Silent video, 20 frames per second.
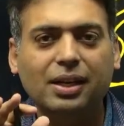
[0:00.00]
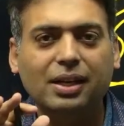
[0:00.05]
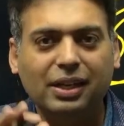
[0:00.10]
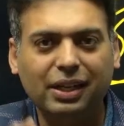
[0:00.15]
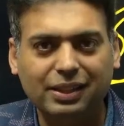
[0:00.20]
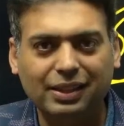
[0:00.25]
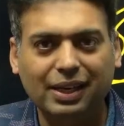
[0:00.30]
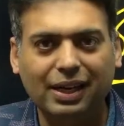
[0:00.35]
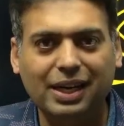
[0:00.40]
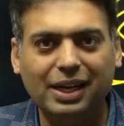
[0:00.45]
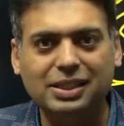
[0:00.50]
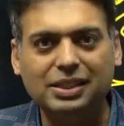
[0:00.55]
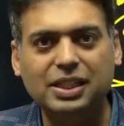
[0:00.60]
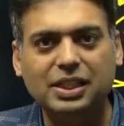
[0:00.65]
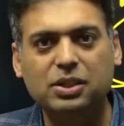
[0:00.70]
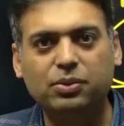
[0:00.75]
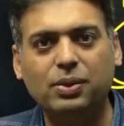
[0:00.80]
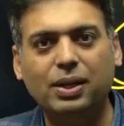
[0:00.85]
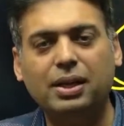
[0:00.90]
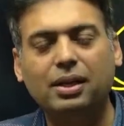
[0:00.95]
Netherlands
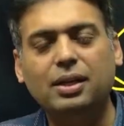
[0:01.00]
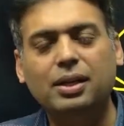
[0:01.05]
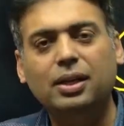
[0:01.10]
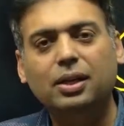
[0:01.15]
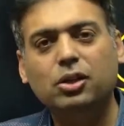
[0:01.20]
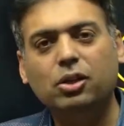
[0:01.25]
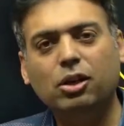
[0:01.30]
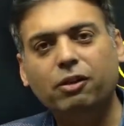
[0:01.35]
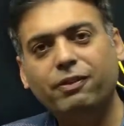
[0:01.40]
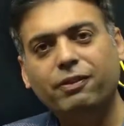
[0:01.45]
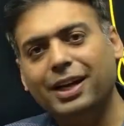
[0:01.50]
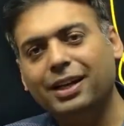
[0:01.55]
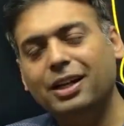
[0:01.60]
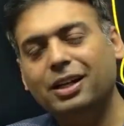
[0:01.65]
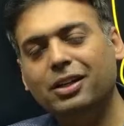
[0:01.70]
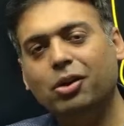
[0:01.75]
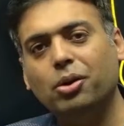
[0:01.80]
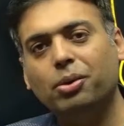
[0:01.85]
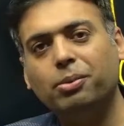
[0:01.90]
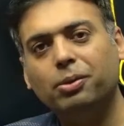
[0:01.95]
as well. You will find
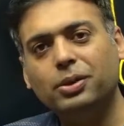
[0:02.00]
it